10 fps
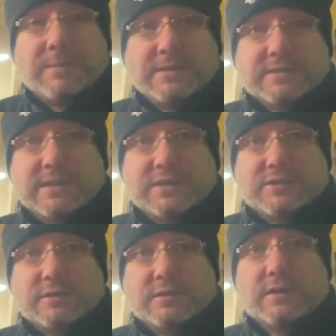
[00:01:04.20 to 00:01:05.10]

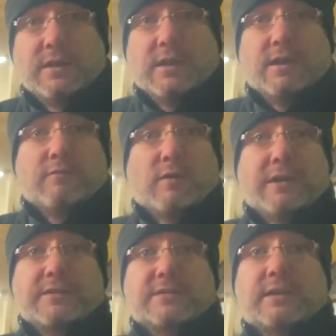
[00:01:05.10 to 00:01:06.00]
session, right at
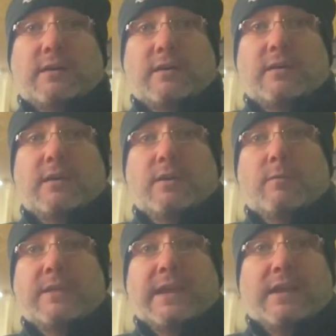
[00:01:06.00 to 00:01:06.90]
the start,
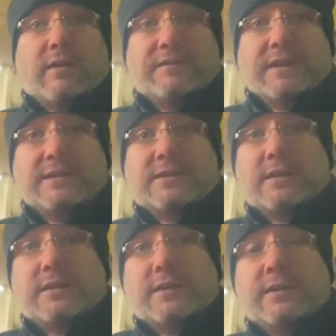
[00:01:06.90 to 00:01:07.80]
we get live data,
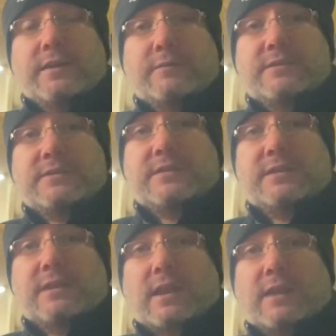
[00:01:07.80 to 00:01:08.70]
and I noticed that
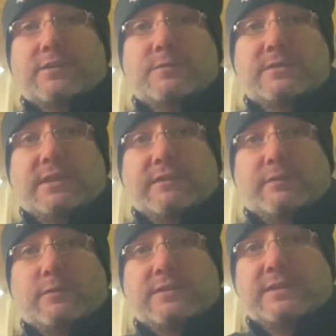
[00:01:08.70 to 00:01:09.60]
the clutch was
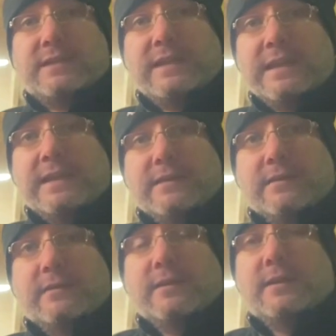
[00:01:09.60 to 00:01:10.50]
defaulted in.
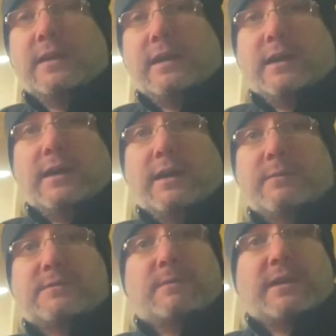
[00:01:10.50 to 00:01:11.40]

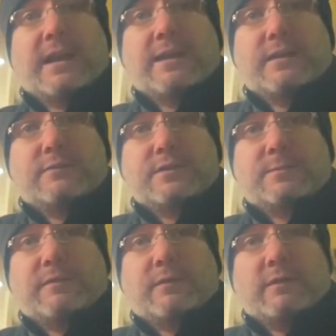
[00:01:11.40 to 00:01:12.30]
Something I hadn't noticed
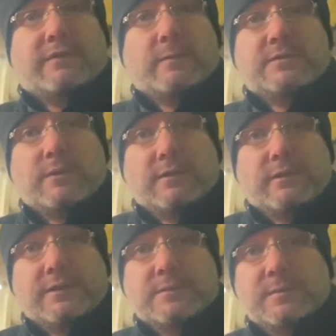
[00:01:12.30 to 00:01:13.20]
before, if I'm totally
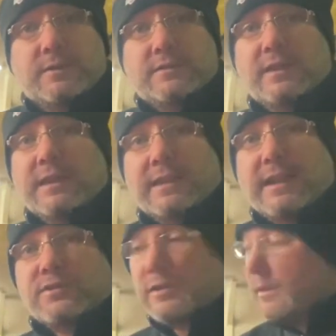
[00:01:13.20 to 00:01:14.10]
honest, because
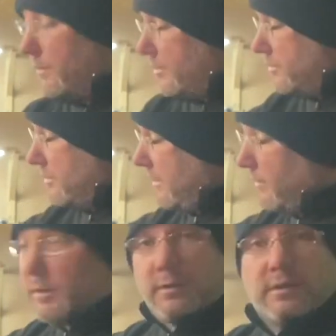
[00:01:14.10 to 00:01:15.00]
naturally I just come
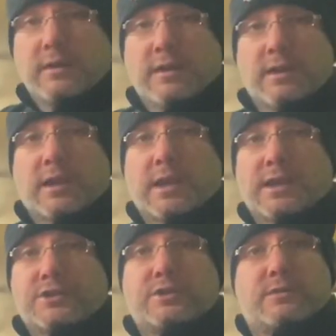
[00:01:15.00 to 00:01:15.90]
along,
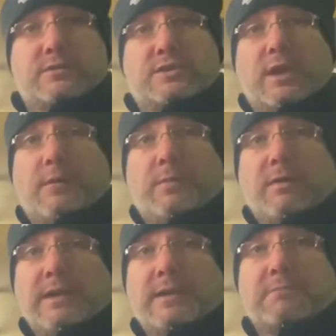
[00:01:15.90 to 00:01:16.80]
clutch, start
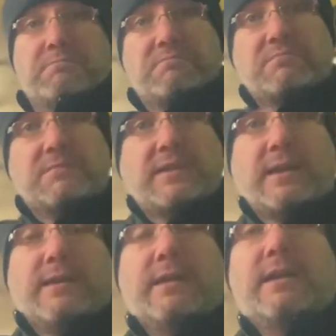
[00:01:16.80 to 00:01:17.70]
bike, done.
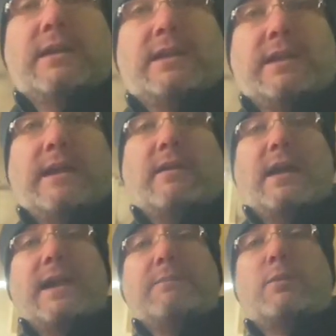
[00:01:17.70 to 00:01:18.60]
Now, I
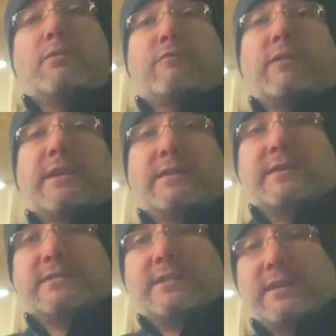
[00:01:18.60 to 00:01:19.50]
hadn't pulled a run at this
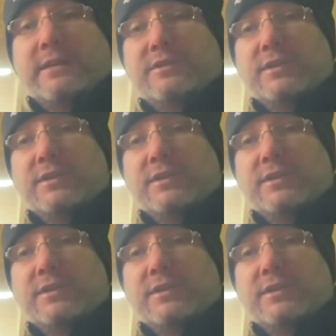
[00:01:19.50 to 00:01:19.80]
stage